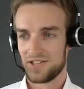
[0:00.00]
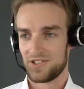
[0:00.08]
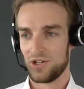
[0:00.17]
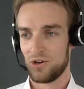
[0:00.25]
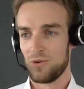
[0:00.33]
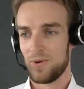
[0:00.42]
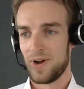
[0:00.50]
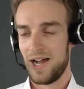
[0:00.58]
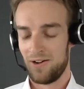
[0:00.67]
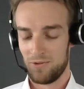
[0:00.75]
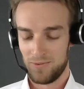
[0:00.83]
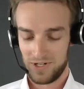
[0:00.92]
So
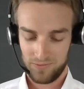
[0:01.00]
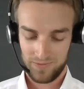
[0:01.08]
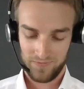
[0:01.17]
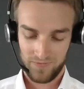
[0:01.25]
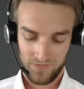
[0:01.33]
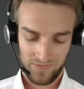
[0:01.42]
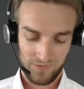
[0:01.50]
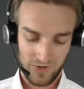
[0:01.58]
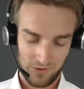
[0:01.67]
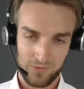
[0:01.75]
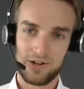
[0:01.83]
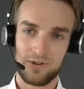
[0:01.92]

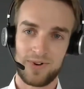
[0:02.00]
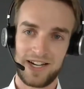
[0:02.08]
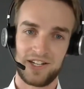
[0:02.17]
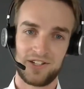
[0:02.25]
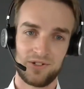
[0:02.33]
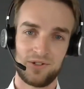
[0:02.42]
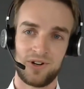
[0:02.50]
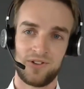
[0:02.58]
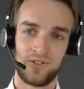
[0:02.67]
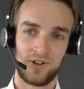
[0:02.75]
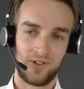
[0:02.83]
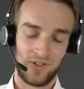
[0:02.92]
what we really do
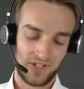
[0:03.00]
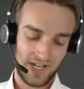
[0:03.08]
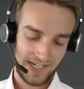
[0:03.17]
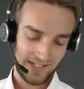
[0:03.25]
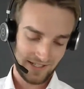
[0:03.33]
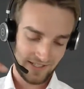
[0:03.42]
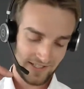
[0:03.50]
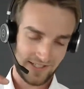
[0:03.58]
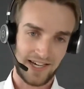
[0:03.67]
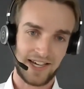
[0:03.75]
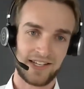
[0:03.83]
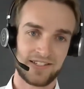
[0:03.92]
on the technical
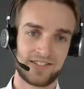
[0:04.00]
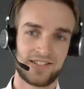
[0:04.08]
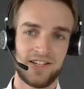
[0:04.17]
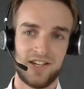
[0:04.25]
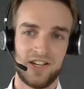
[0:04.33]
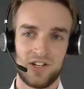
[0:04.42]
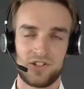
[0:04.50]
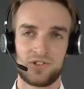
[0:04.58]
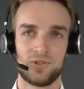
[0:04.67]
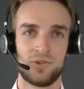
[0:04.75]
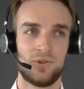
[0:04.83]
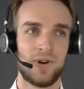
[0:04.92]
side is
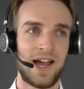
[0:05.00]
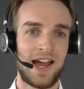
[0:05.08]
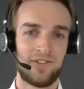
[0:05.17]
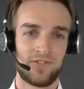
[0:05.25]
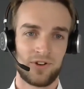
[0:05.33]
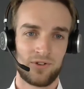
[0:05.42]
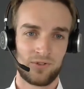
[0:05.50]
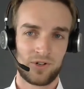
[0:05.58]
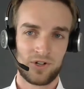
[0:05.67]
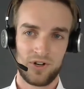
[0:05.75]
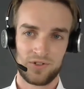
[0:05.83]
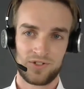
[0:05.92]
to have a
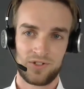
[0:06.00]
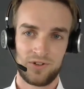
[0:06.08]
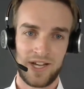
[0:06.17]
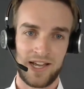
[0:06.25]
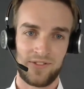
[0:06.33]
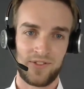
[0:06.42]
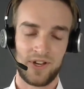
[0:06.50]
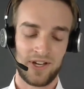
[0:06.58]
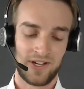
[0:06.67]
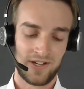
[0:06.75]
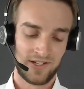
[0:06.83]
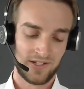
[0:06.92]
close look at
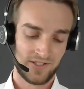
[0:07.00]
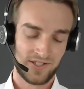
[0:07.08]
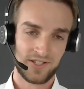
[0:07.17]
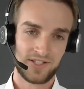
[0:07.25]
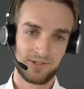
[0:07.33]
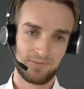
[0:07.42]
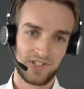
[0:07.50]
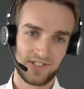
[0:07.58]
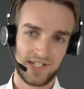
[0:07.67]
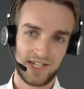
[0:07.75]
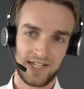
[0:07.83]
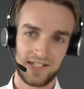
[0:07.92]
the system
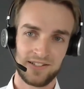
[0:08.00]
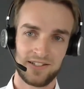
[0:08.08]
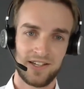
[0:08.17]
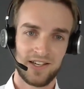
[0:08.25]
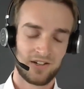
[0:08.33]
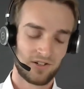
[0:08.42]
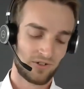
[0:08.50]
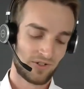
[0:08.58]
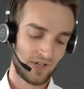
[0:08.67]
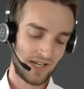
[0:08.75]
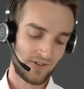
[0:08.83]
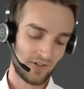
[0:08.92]
design,
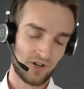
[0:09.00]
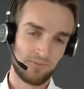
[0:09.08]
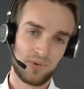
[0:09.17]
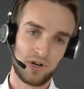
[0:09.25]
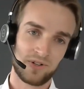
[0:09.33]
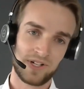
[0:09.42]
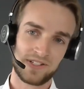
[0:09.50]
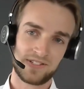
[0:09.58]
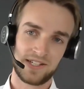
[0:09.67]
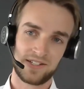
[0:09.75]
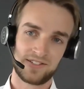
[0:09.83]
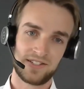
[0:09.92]
look at the
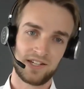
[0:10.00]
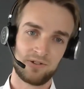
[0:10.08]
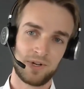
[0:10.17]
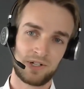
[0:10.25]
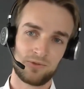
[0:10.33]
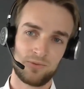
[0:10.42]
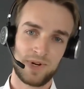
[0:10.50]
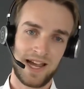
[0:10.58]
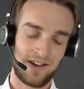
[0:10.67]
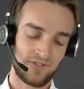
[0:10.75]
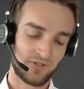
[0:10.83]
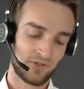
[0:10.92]
components, and see what we
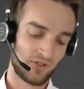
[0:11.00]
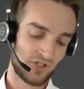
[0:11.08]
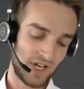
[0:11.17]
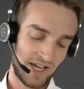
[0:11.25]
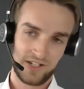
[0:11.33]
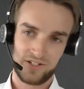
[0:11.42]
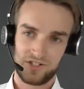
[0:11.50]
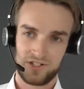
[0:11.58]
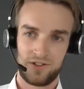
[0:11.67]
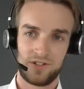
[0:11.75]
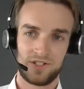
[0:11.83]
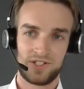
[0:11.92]
have to change
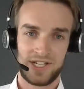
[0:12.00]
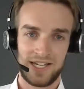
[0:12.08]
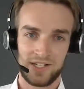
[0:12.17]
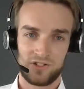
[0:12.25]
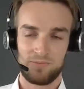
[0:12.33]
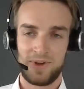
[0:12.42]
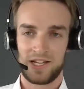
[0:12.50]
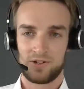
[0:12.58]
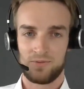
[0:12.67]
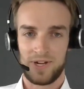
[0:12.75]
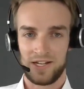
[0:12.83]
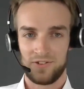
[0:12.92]
in the design to make it
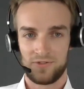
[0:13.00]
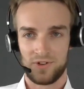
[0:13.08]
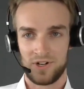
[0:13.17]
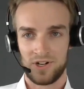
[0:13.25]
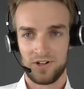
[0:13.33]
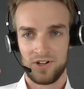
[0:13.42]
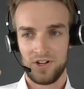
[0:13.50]
ready for